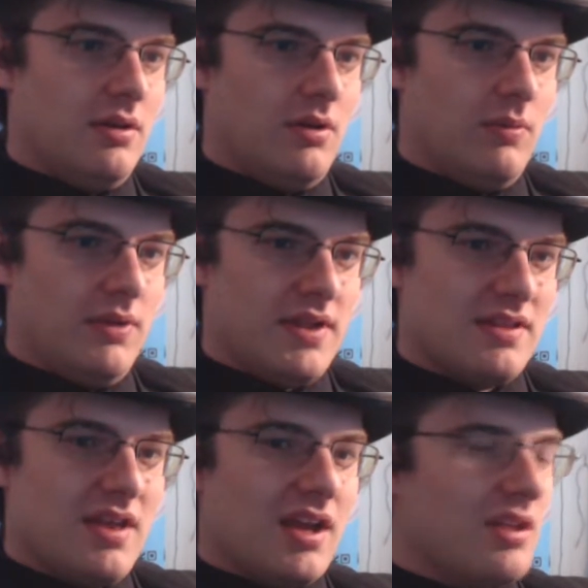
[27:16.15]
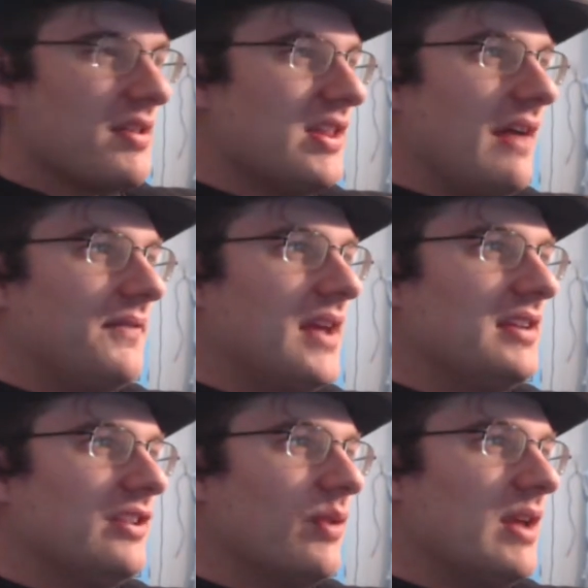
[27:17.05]
what is close enough.
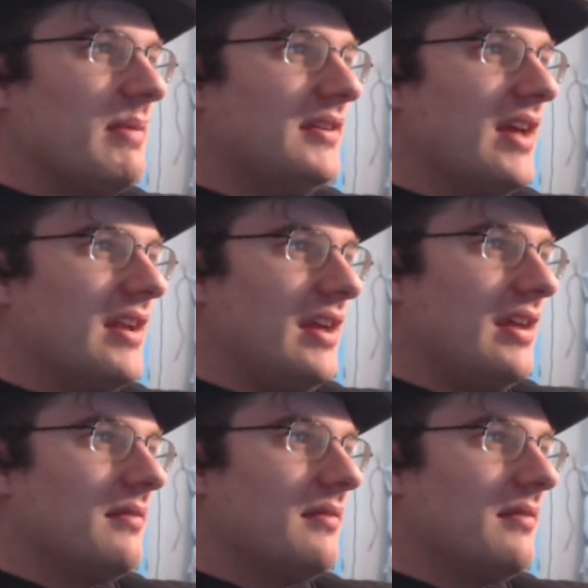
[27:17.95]
1920 by 1080.